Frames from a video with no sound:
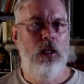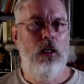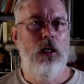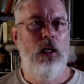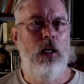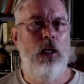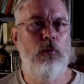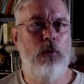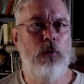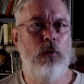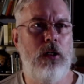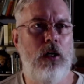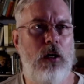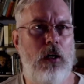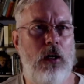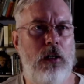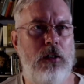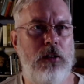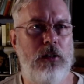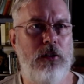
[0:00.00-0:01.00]
And
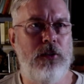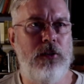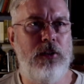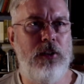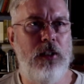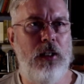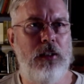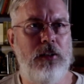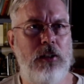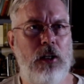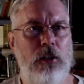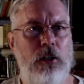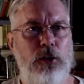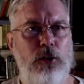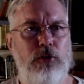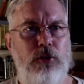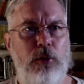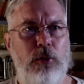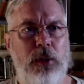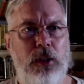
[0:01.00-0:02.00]
Ricardo says, are you
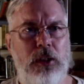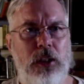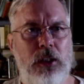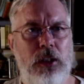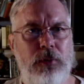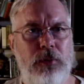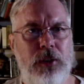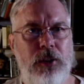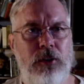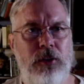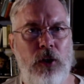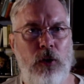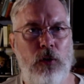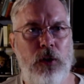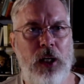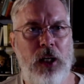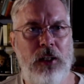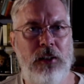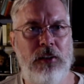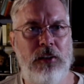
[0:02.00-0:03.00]
familiar with
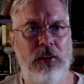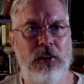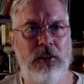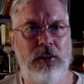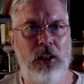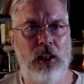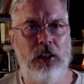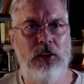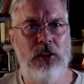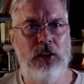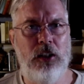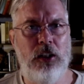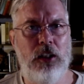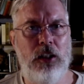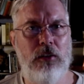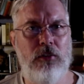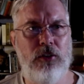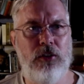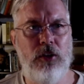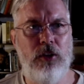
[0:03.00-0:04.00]
Dogen Zenji?
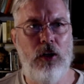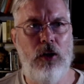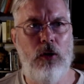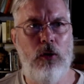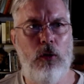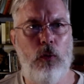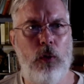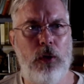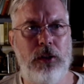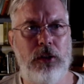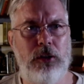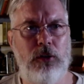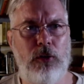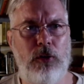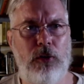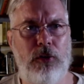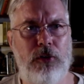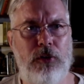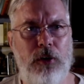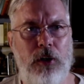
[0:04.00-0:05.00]
If so, what are your
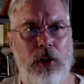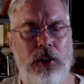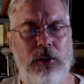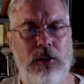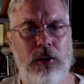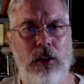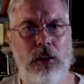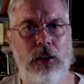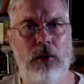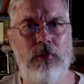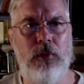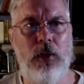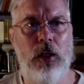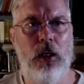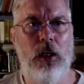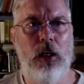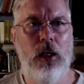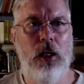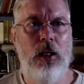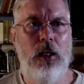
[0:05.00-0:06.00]
thoughts on him?
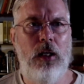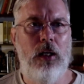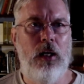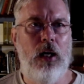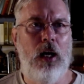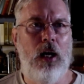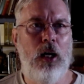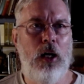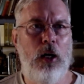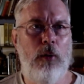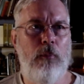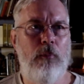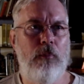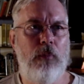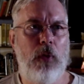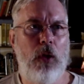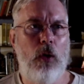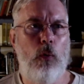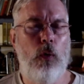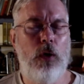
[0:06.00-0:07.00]

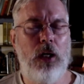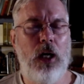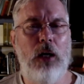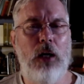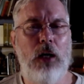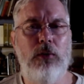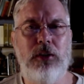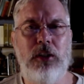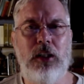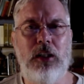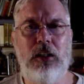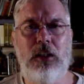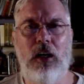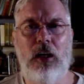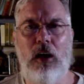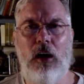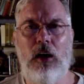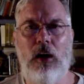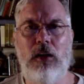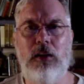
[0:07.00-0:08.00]
When I was in
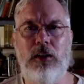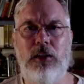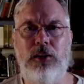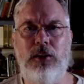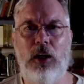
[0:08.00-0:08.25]
college, I